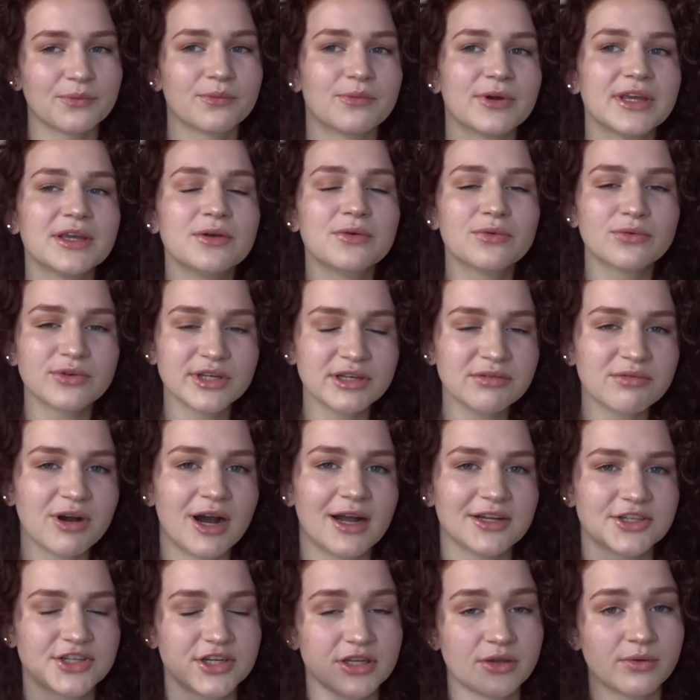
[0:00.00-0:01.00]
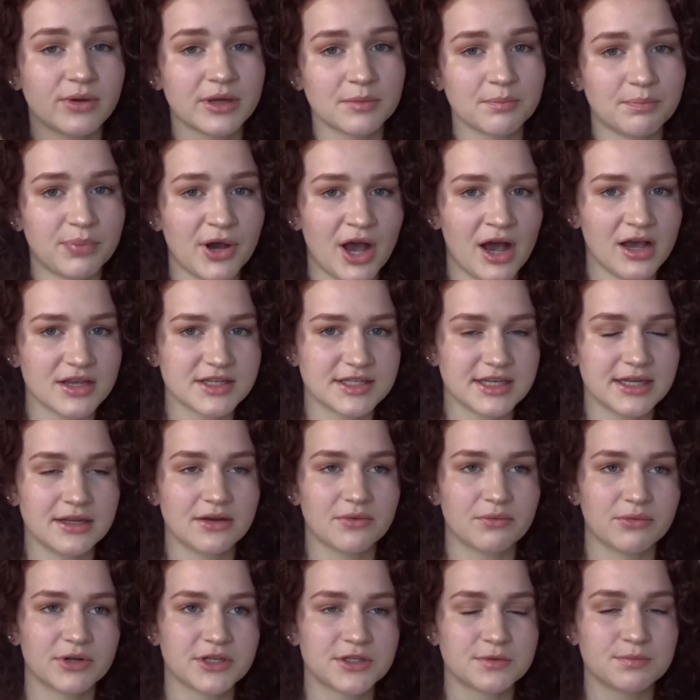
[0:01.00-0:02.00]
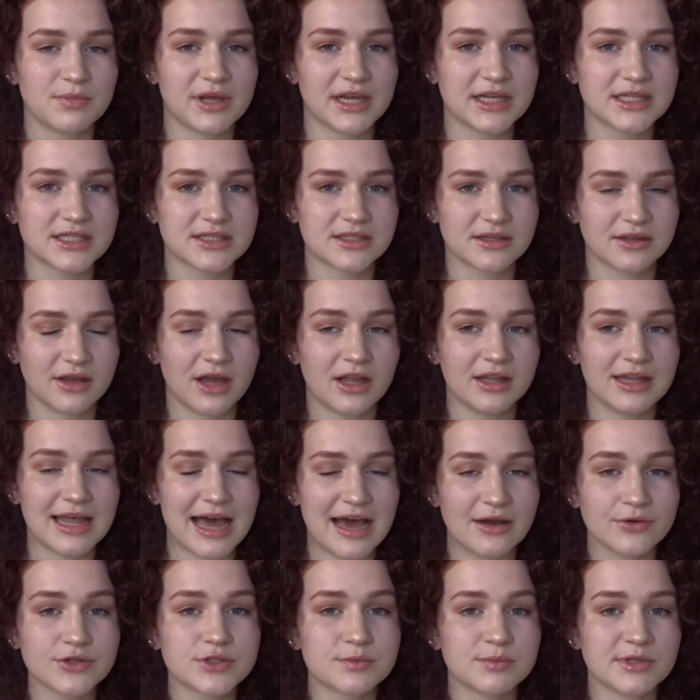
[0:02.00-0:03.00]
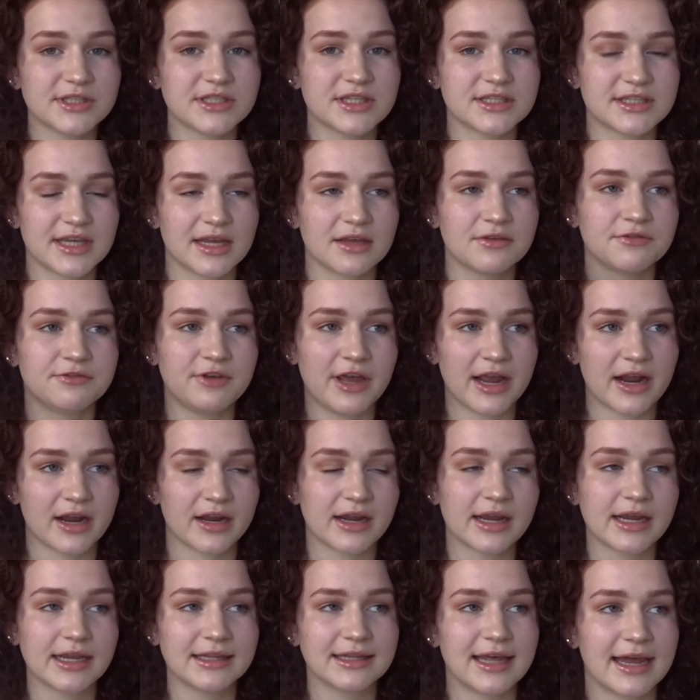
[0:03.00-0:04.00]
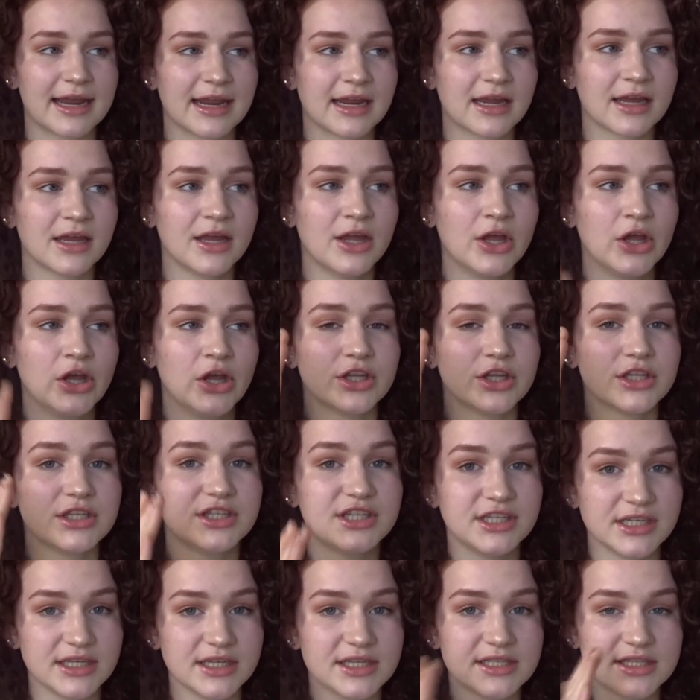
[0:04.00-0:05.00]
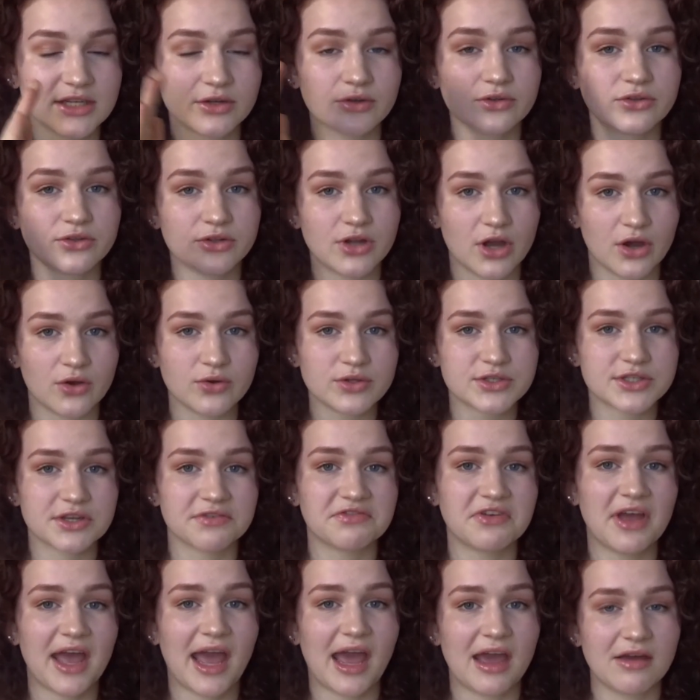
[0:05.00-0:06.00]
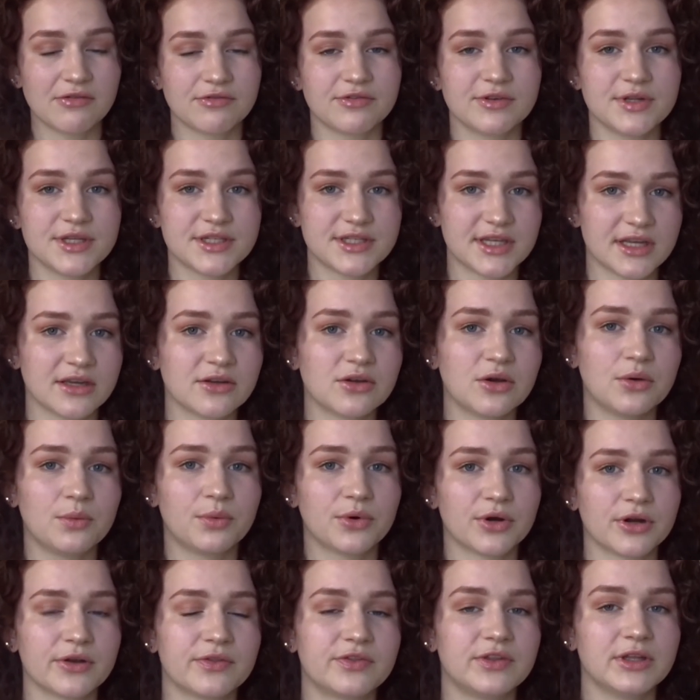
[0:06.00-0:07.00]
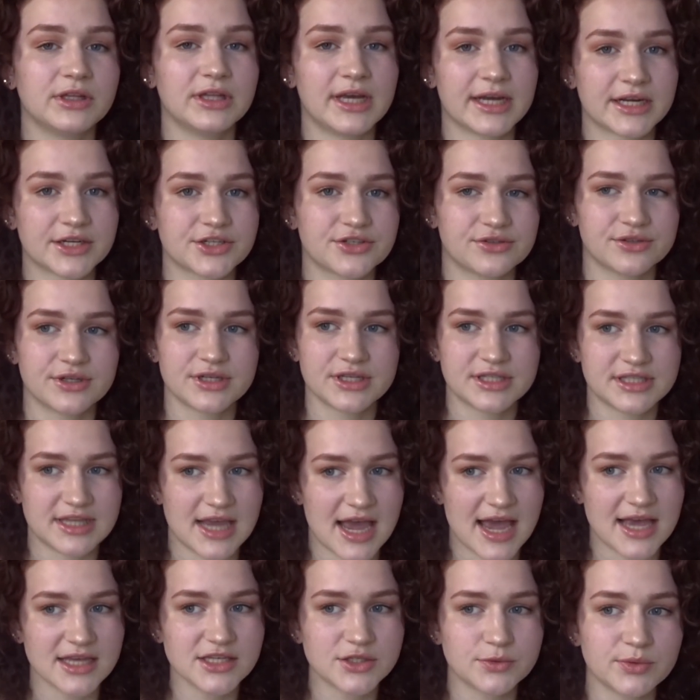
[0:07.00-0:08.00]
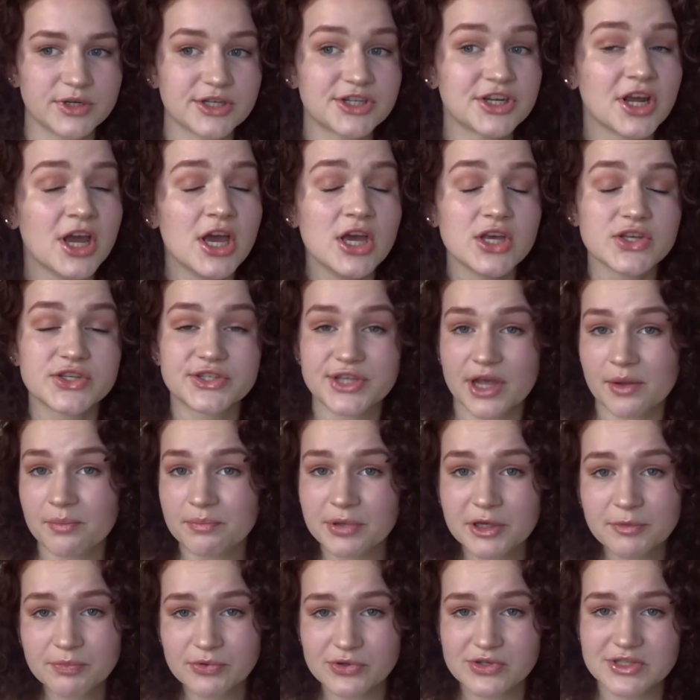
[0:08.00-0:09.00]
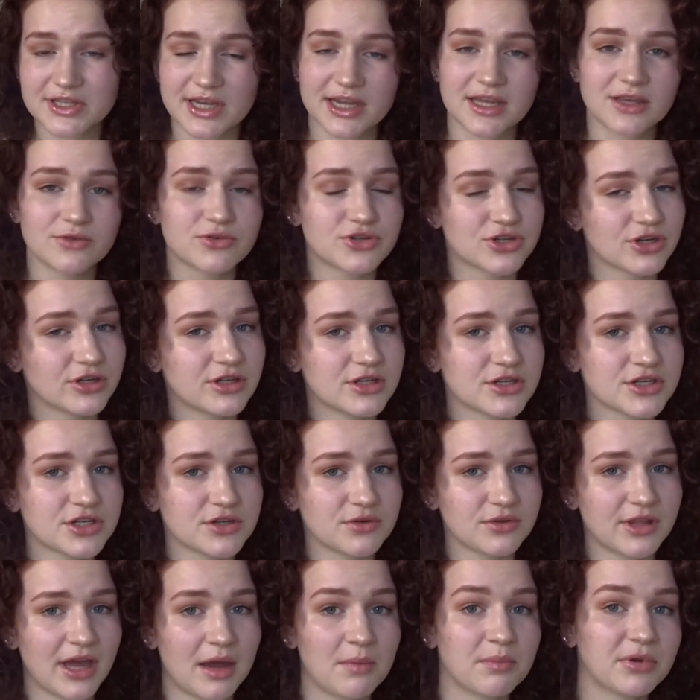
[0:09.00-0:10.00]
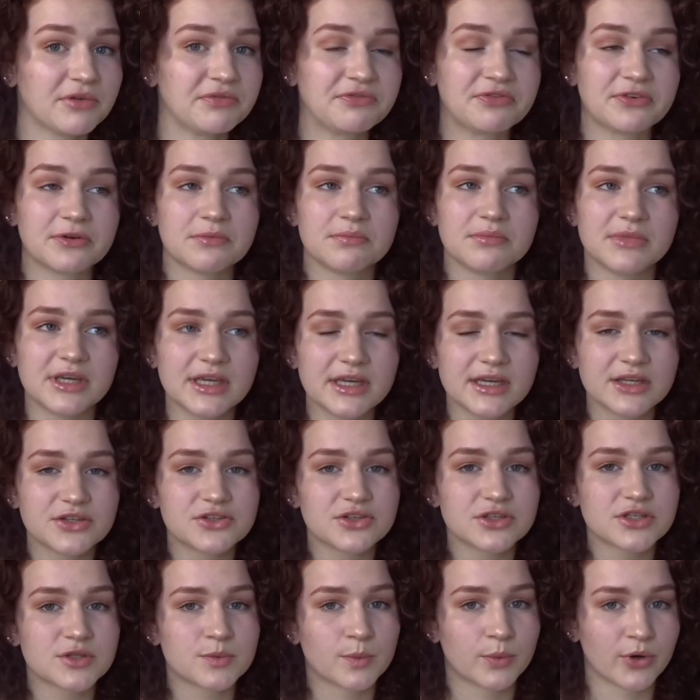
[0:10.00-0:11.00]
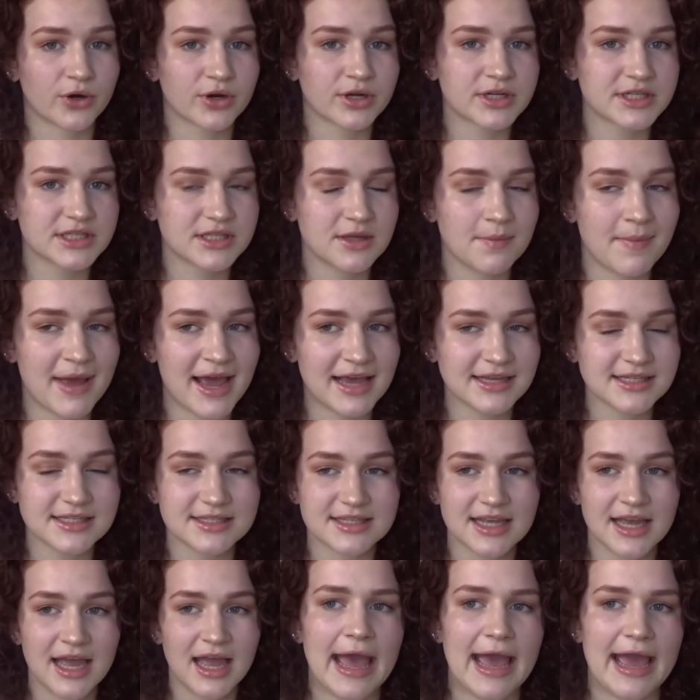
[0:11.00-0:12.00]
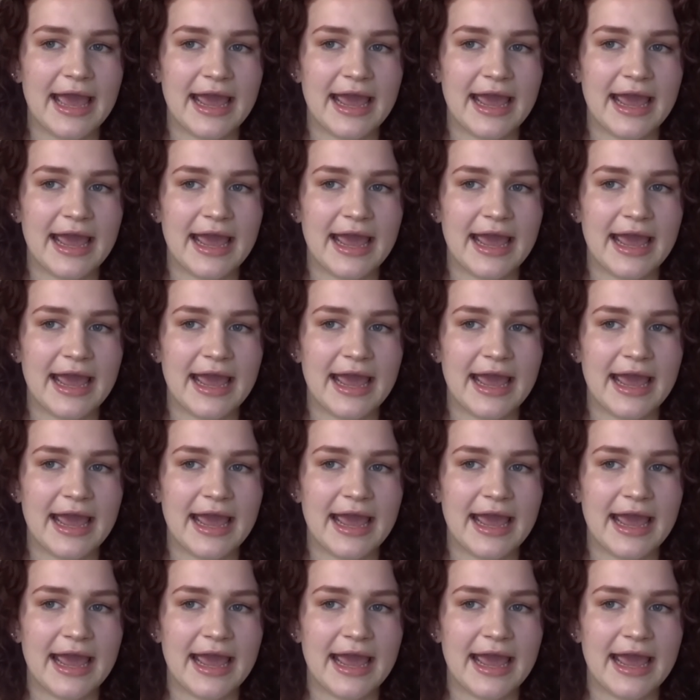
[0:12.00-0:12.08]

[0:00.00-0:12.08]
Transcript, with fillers: when you rewatch it, you can pause it, which makes, allows me to take very like detailed notes of every single word the lecturer says, which some people say you shouldn't do that, but for me, it just works the best.